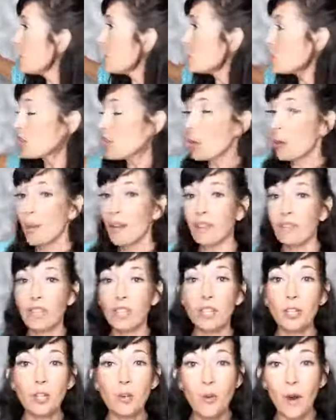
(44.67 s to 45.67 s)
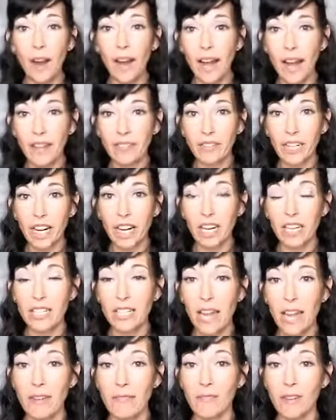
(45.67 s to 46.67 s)
So if you are having a hard
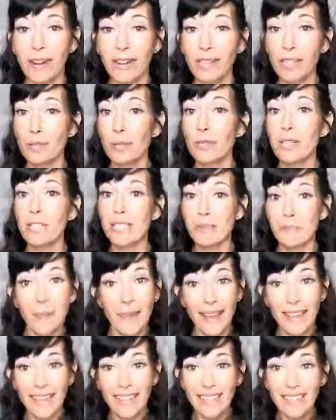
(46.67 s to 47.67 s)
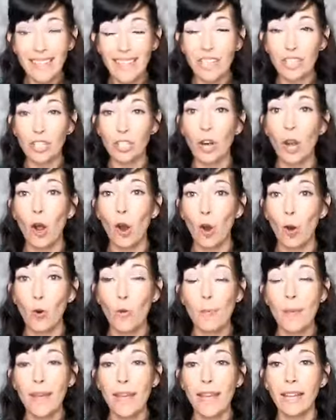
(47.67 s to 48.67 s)
time finding your space in your home